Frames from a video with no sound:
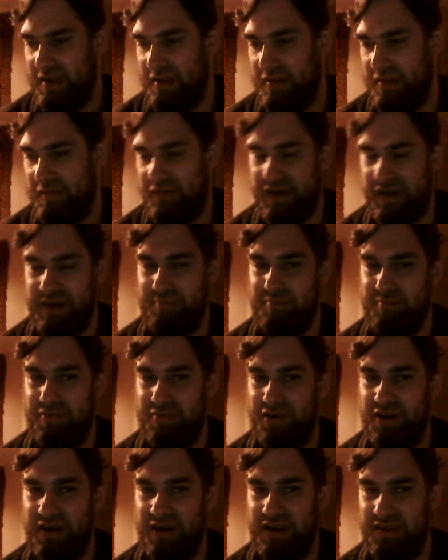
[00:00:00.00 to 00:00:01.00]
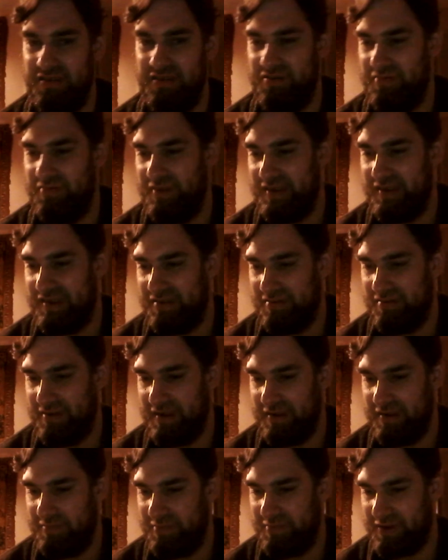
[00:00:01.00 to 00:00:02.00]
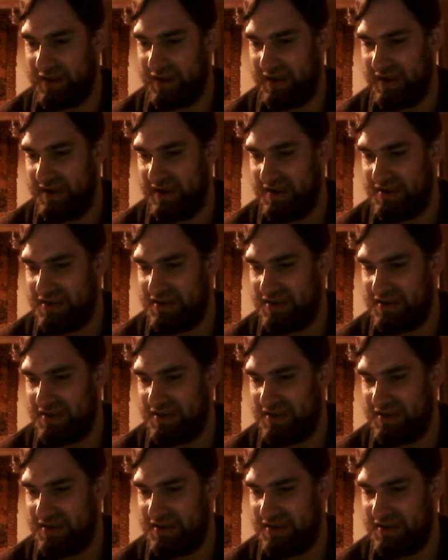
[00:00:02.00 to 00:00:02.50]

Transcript: the vampire who we saw at the beginning.